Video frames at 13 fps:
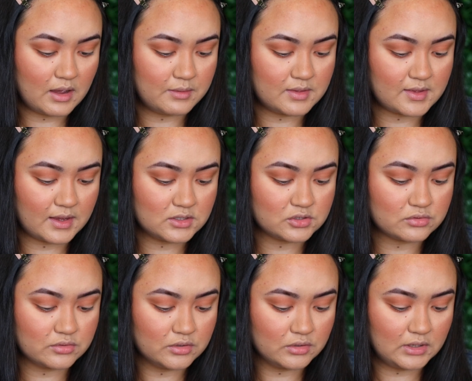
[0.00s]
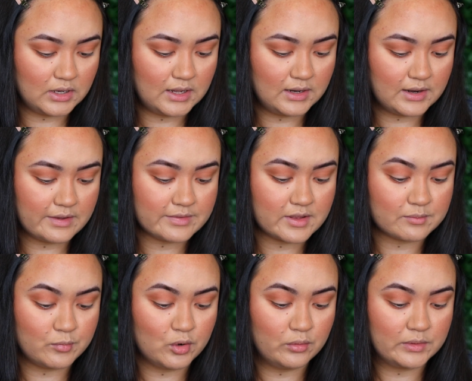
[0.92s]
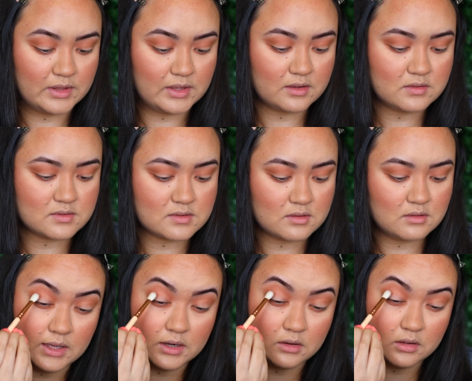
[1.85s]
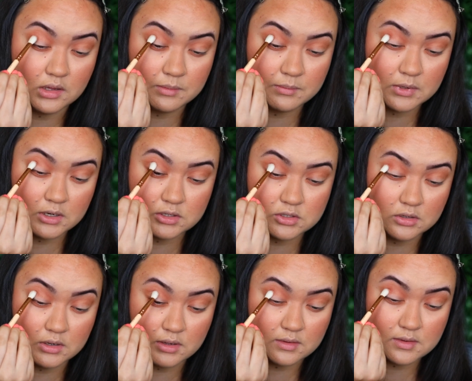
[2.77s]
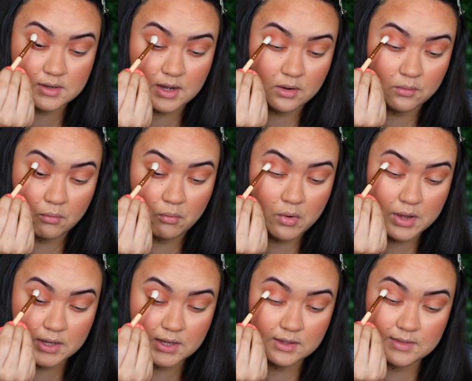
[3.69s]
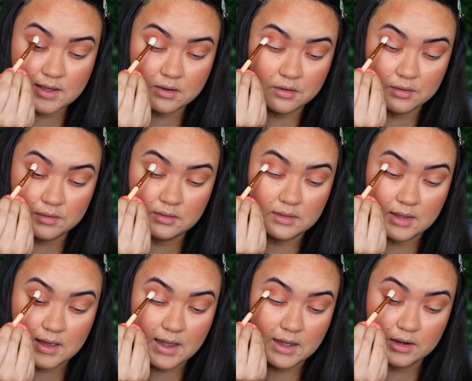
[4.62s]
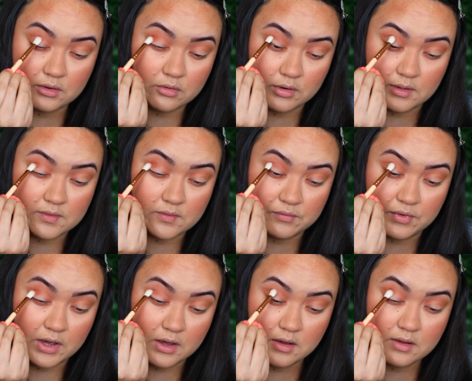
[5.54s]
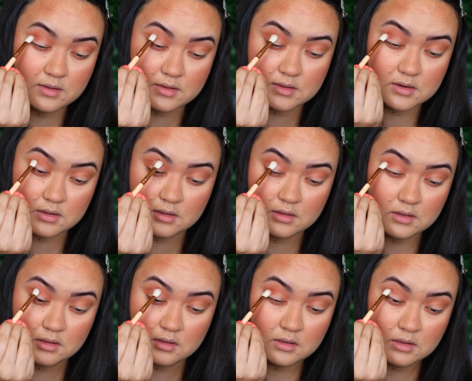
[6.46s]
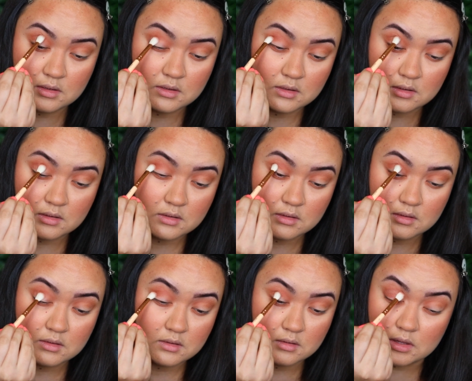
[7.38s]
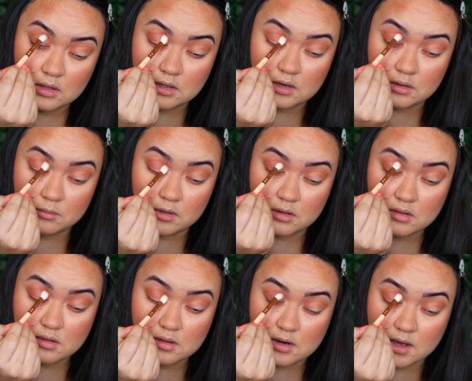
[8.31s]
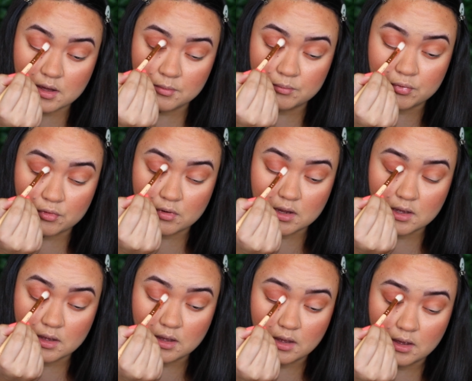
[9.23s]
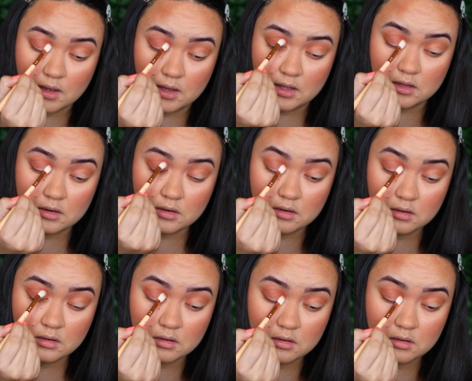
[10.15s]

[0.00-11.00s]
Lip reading: I would say truly less is more with this. And all I'm going to do is start working that on the outer crease first. And I'm going to start bringing it in.